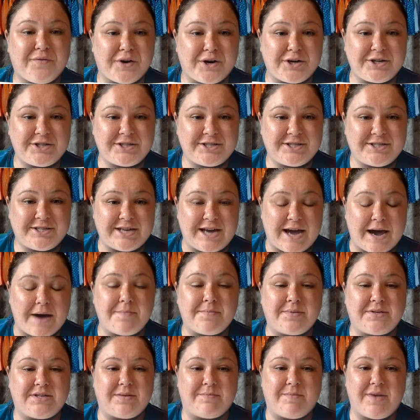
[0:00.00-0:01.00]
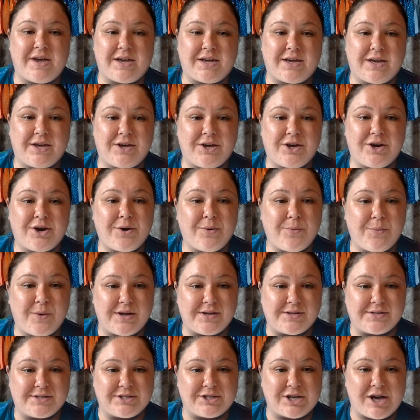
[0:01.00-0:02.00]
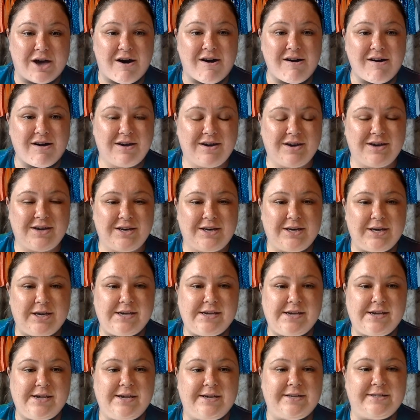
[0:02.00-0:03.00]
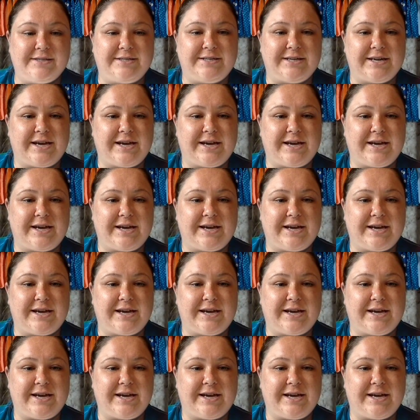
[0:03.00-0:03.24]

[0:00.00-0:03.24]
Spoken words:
First step to making your windsock is to